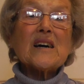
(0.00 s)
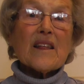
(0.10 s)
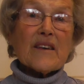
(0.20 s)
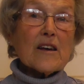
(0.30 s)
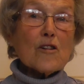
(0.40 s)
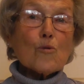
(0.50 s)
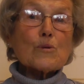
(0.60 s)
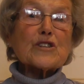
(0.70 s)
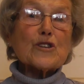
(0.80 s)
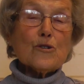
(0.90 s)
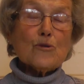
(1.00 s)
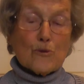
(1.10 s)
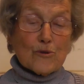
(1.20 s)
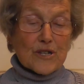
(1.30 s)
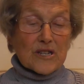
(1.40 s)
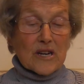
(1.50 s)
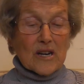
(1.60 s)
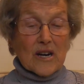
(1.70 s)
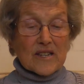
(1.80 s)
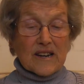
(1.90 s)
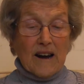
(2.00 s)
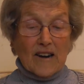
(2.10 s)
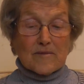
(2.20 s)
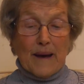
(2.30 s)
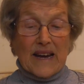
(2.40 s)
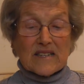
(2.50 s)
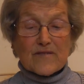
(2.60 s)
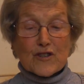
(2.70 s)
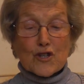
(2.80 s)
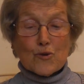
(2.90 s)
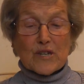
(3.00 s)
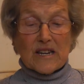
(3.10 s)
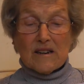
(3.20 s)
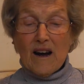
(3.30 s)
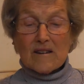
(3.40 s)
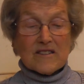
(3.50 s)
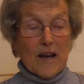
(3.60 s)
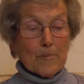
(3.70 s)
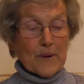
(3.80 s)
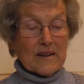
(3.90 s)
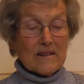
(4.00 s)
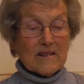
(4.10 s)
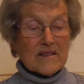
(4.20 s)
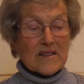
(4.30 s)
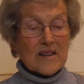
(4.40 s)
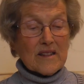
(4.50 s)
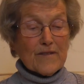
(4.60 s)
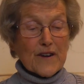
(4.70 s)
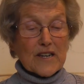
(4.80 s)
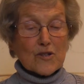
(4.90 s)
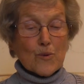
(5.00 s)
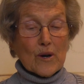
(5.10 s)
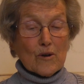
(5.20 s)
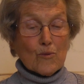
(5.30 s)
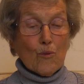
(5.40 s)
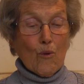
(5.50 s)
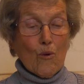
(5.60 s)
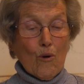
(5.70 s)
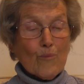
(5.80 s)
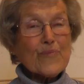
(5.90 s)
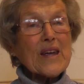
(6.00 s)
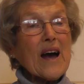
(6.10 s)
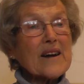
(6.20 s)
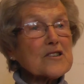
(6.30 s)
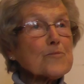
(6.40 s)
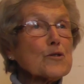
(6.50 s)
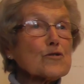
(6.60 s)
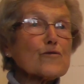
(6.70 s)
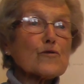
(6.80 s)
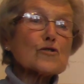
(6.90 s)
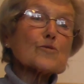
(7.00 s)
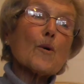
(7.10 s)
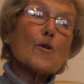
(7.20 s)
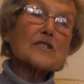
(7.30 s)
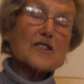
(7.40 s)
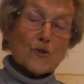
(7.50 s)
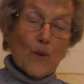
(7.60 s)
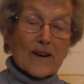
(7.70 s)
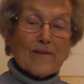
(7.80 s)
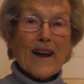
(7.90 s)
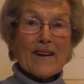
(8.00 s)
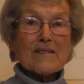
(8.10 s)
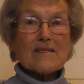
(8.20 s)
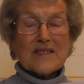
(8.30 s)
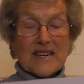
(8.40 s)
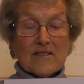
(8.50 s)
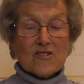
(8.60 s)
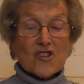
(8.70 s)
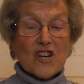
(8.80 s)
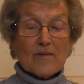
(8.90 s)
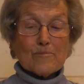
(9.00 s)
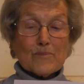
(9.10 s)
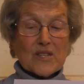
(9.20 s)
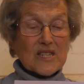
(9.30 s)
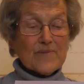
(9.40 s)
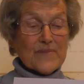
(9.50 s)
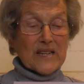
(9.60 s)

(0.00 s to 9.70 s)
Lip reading: The hill was used as a gun base for shooting down Zeppelins in the First World War, and is a beautiful spot. It's one of London's hidden gems.